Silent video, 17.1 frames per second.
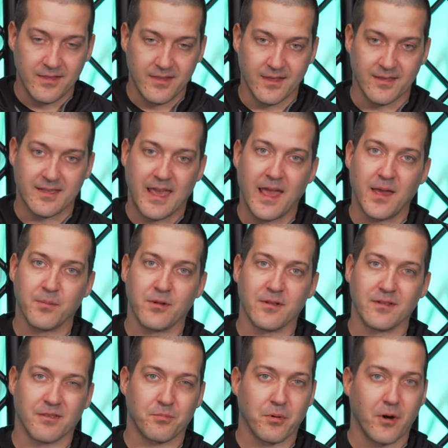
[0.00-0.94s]
This
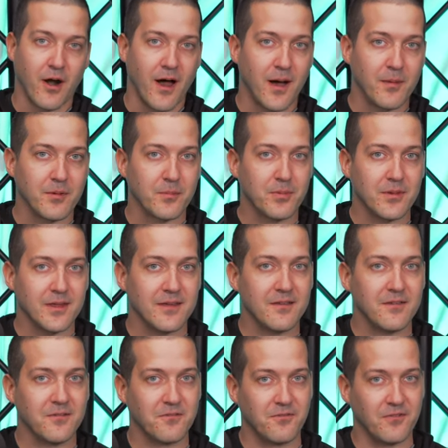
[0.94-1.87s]
cable is
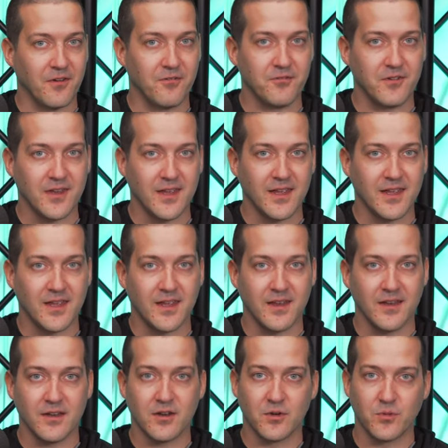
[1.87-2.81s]
probably
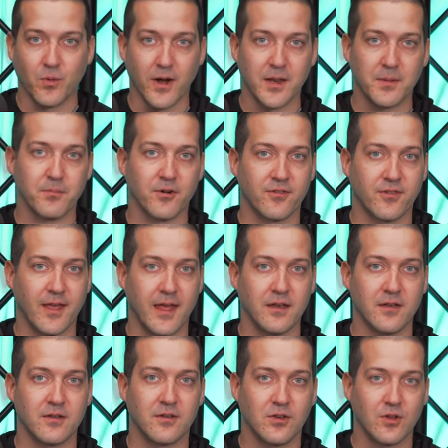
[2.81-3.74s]
15 to 20%